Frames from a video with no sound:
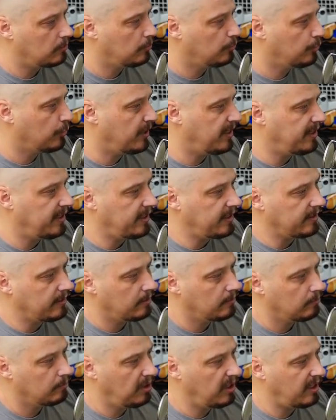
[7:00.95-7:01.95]
trading
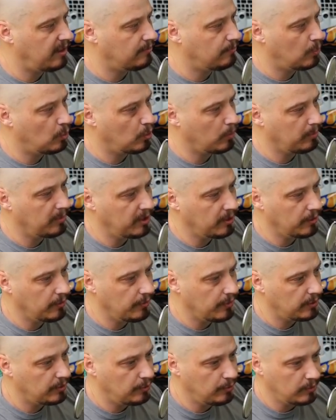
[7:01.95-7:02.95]
platform here
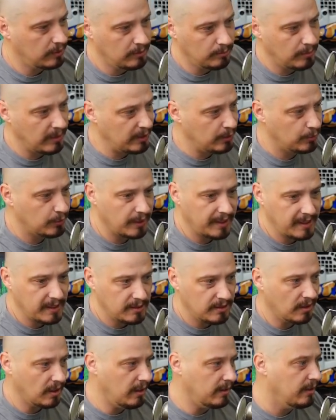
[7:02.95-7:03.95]
that you could make trades
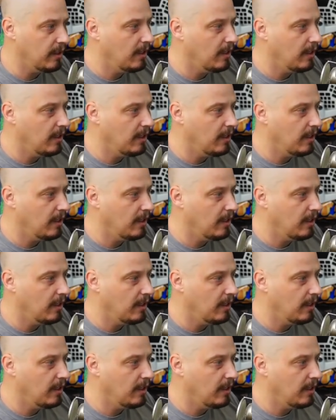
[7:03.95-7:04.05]
on.